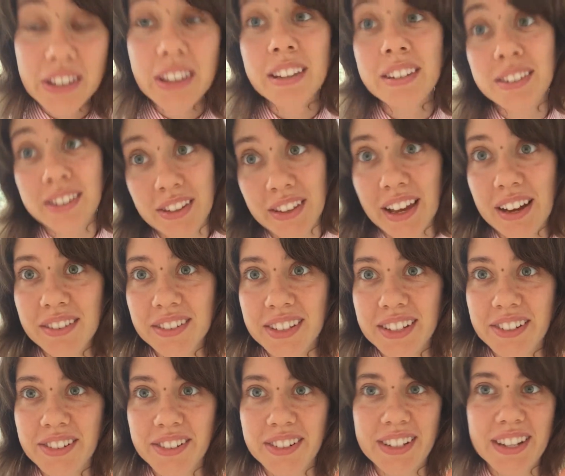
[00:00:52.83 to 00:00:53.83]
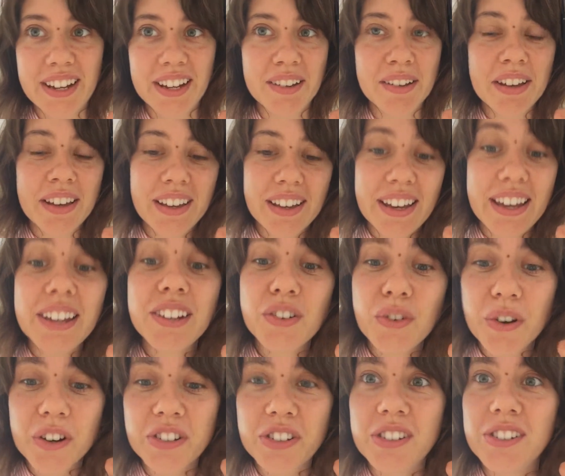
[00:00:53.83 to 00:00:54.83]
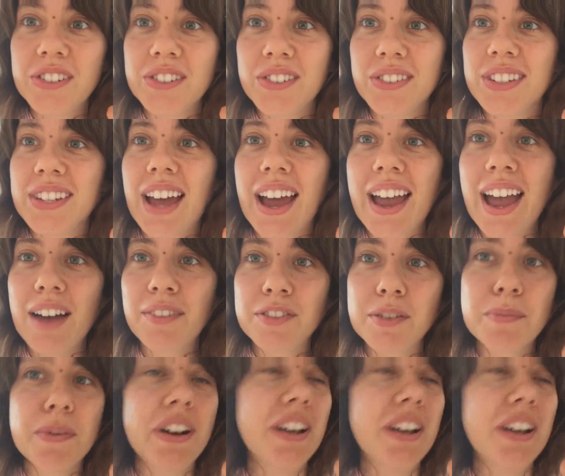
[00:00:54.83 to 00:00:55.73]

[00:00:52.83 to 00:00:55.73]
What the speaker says: So that was interesting. Indoor shoes. I have to